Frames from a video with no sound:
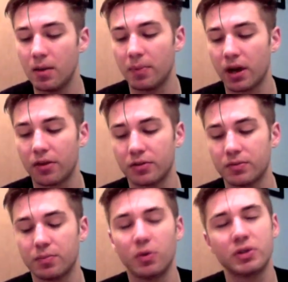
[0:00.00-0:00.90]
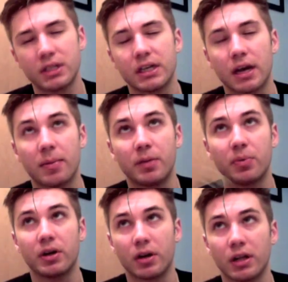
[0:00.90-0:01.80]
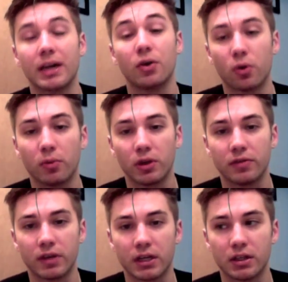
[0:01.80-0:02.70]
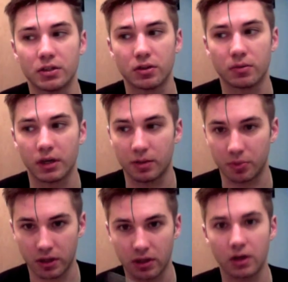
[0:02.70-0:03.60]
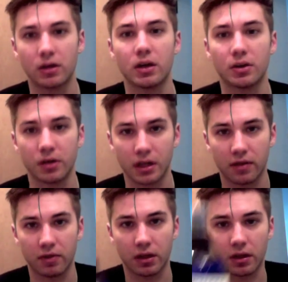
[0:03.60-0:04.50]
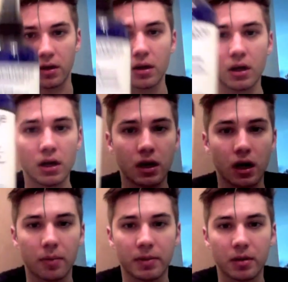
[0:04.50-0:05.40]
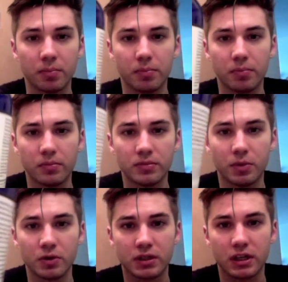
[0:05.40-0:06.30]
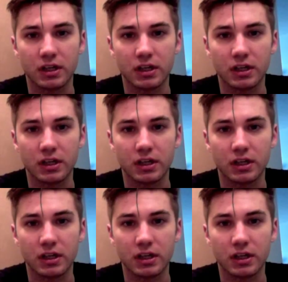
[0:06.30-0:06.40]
But most of the time I put it on a normal leave-in conditioner where you put it on underneath everything, and then most of the time